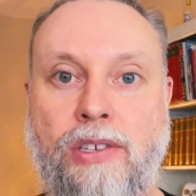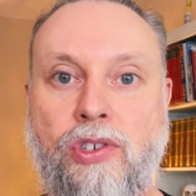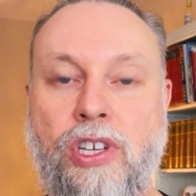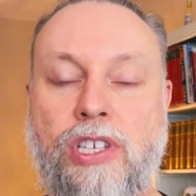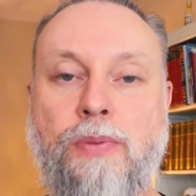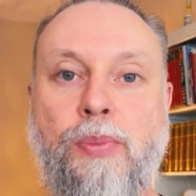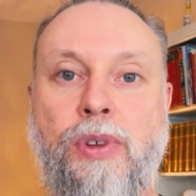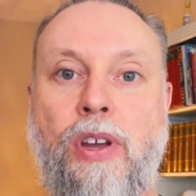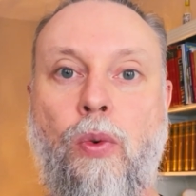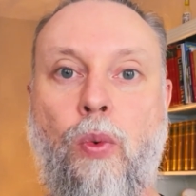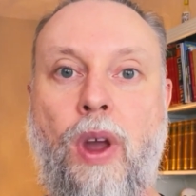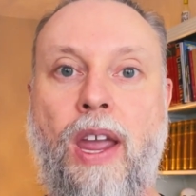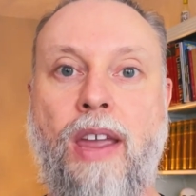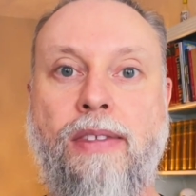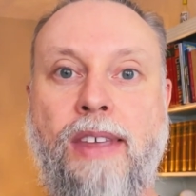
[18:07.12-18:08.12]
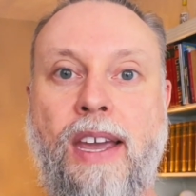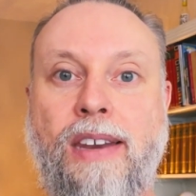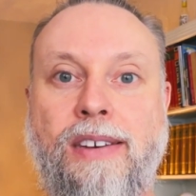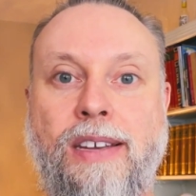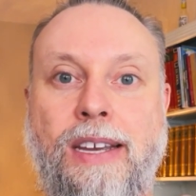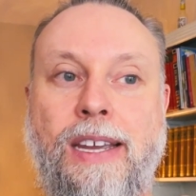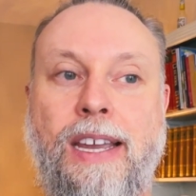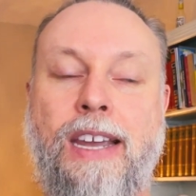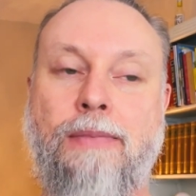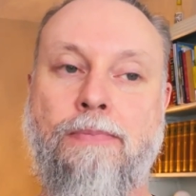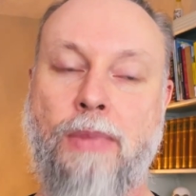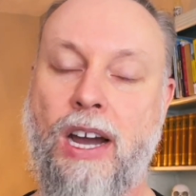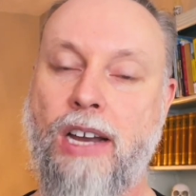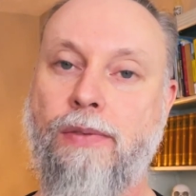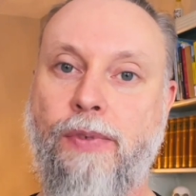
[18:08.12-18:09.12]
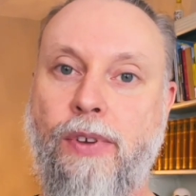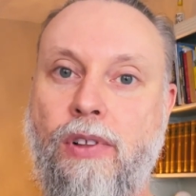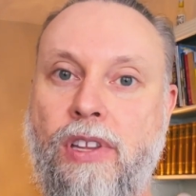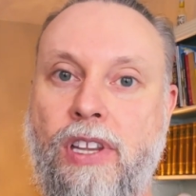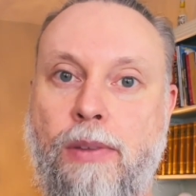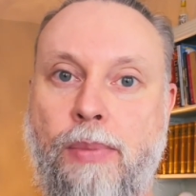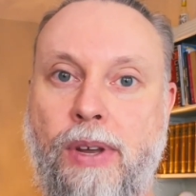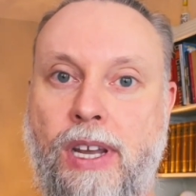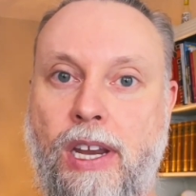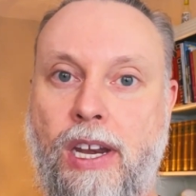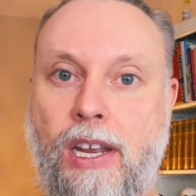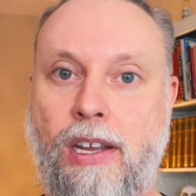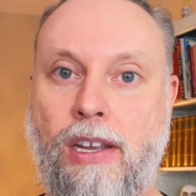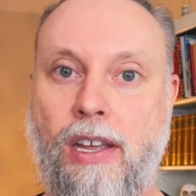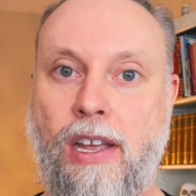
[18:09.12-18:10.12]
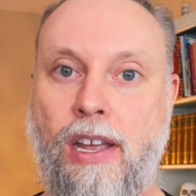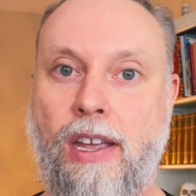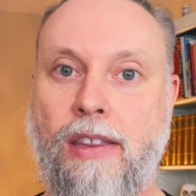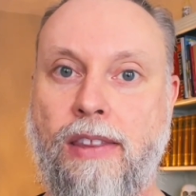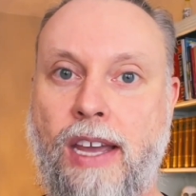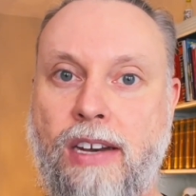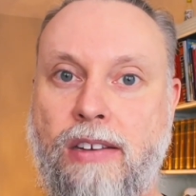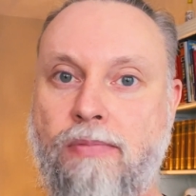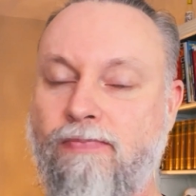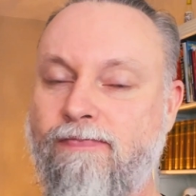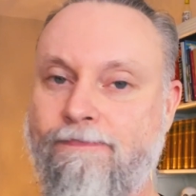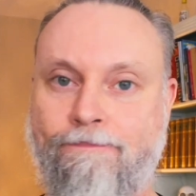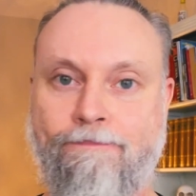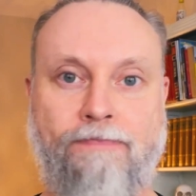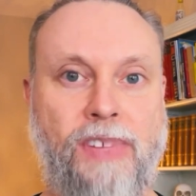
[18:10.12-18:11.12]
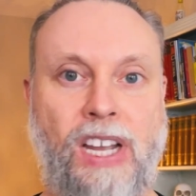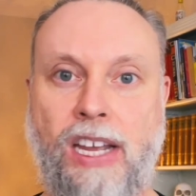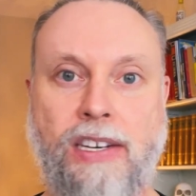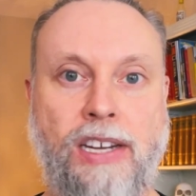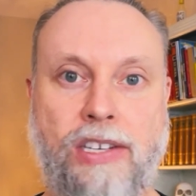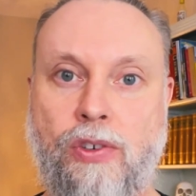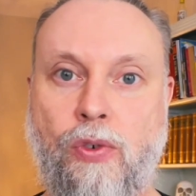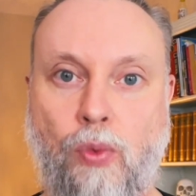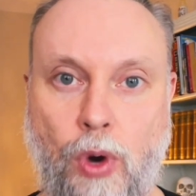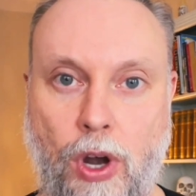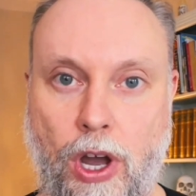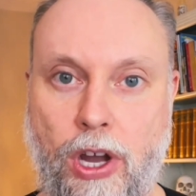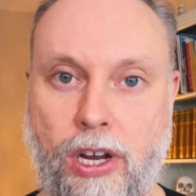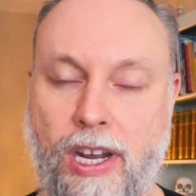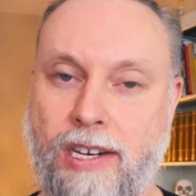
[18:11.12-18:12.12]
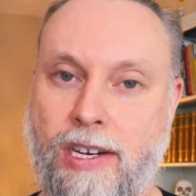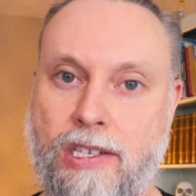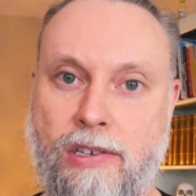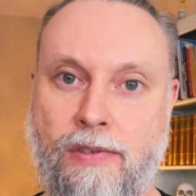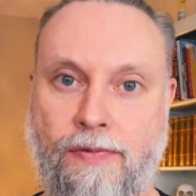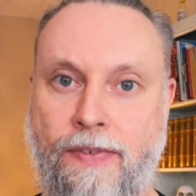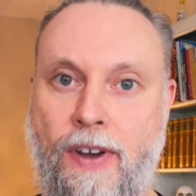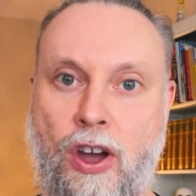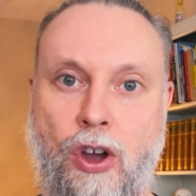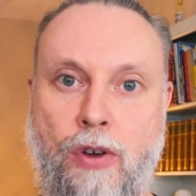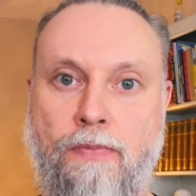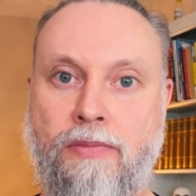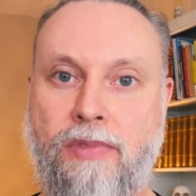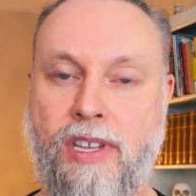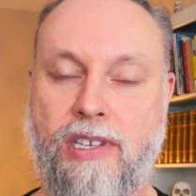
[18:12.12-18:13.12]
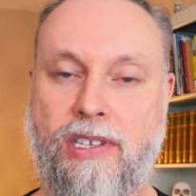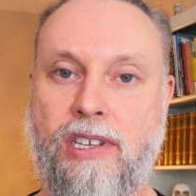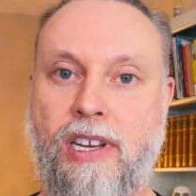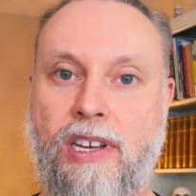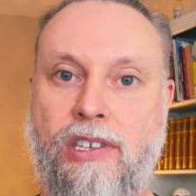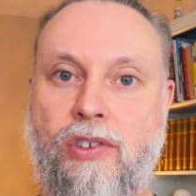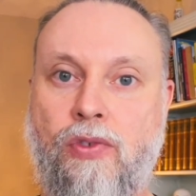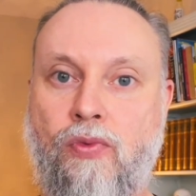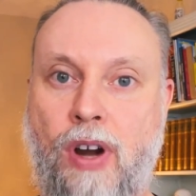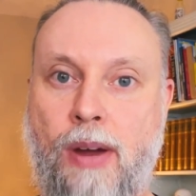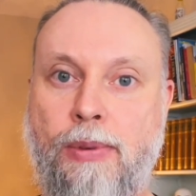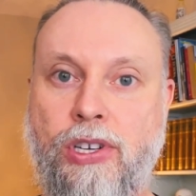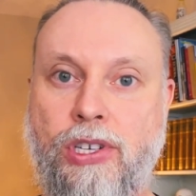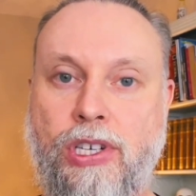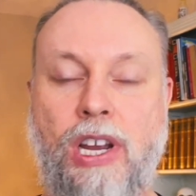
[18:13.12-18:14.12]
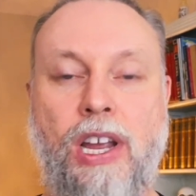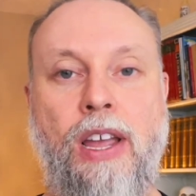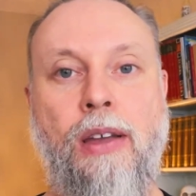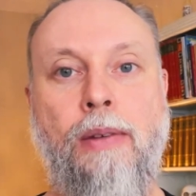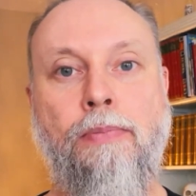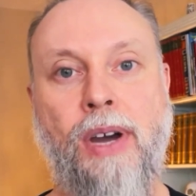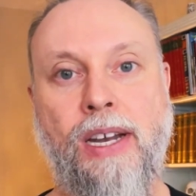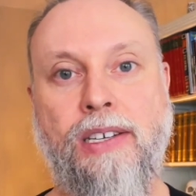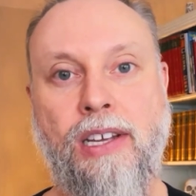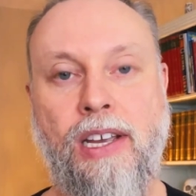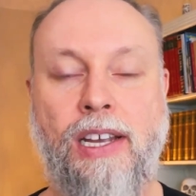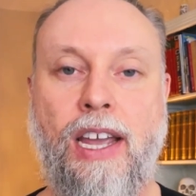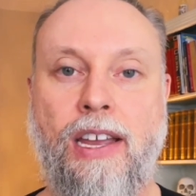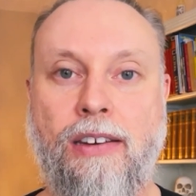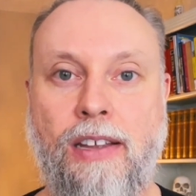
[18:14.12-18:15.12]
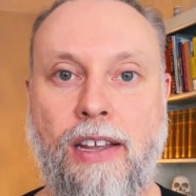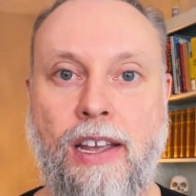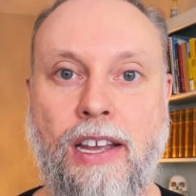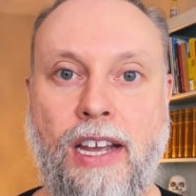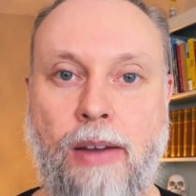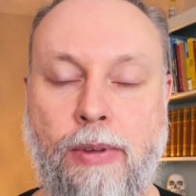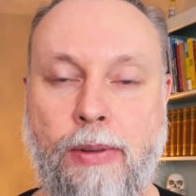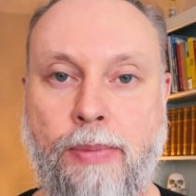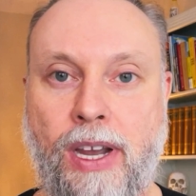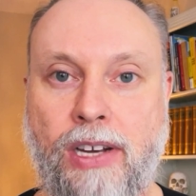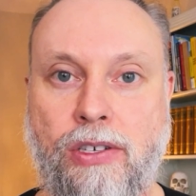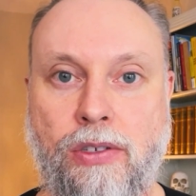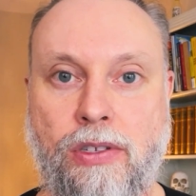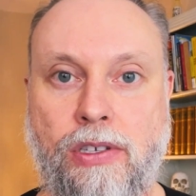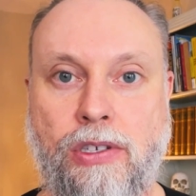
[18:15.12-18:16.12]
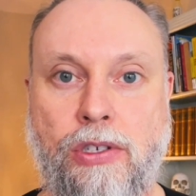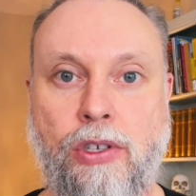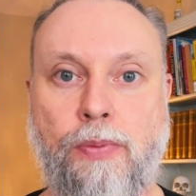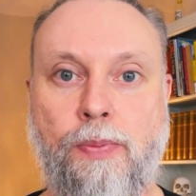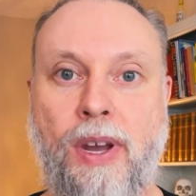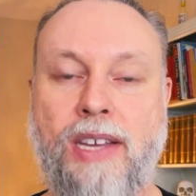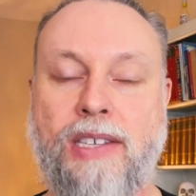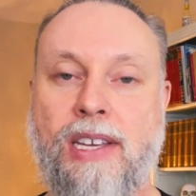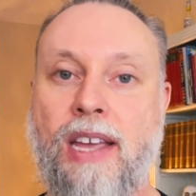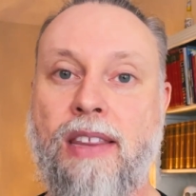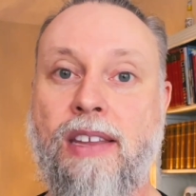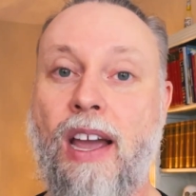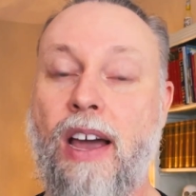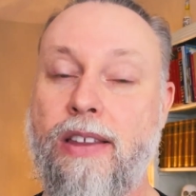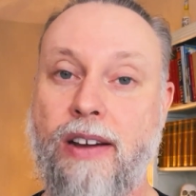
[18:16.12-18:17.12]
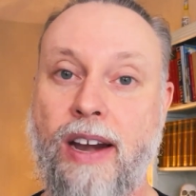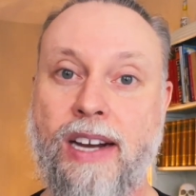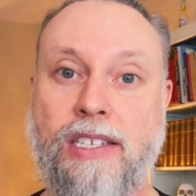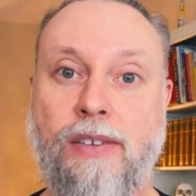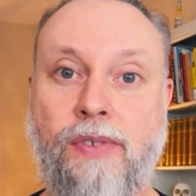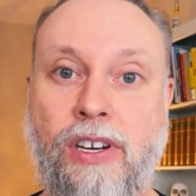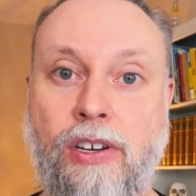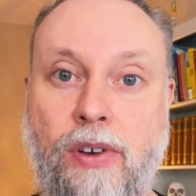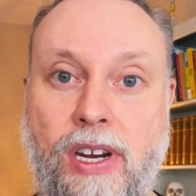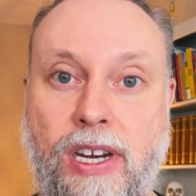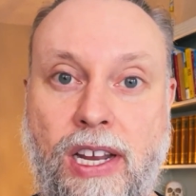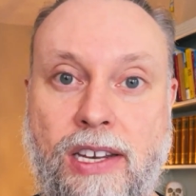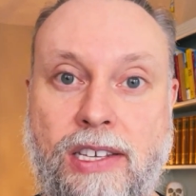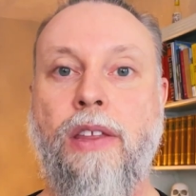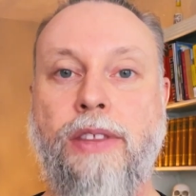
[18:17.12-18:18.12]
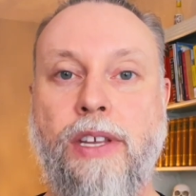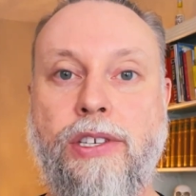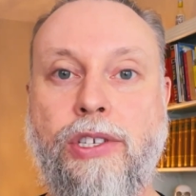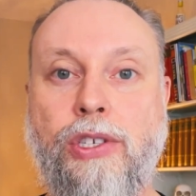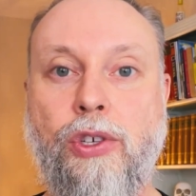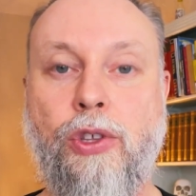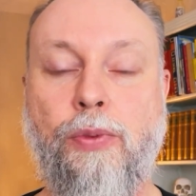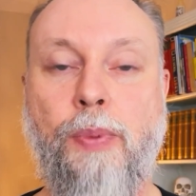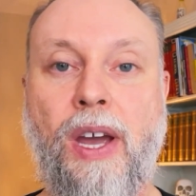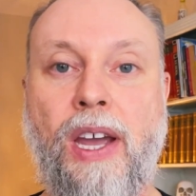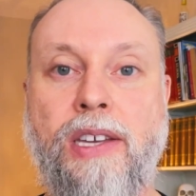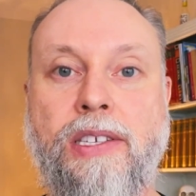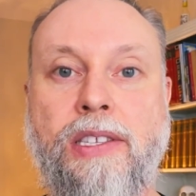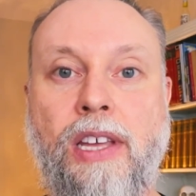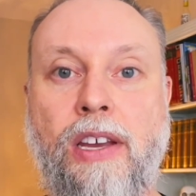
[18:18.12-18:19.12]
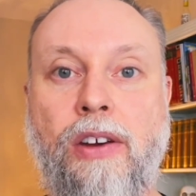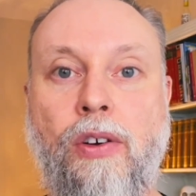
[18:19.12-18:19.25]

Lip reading: just be aware that it might feel in the beginning that it doesn't work, it doesn't foam, this is rubbish. But again, coming back to this toothpaste and the other active ingredients, this toothpaste then